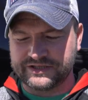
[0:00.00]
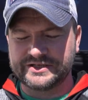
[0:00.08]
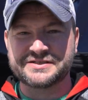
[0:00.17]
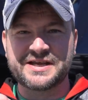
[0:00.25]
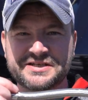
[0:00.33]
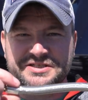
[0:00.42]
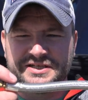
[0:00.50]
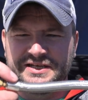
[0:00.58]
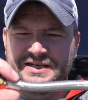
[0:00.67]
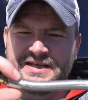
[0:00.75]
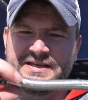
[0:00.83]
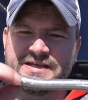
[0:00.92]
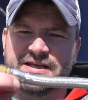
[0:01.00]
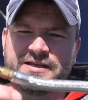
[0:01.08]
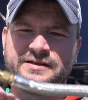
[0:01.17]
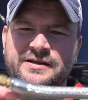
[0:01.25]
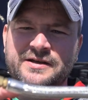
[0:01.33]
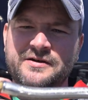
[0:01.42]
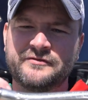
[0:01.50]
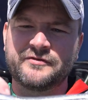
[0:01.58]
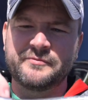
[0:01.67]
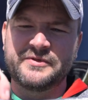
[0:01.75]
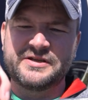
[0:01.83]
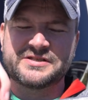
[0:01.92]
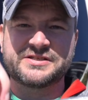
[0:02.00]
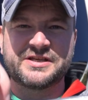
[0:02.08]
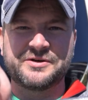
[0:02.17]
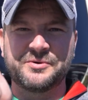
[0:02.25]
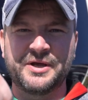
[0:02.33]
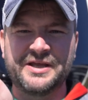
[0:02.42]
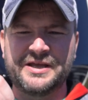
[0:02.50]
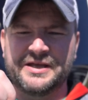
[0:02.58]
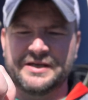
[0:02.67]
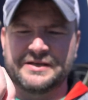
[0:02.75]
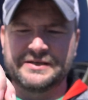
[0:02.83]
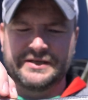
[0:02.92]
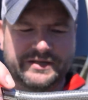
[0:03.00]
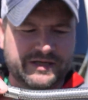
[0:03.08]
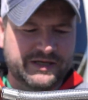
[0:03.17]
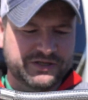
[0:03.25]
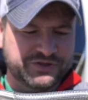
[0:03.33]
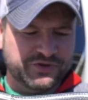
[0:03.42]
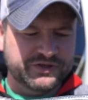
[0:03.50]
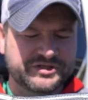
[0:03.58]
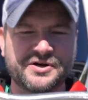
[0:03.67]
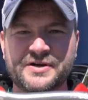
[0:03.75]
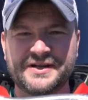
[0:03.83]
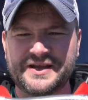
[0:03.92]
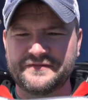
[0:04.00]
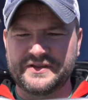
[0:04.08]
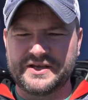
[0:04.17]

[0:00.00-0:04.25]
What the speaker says: it's actually leaking from this seal here. I tried tightening everything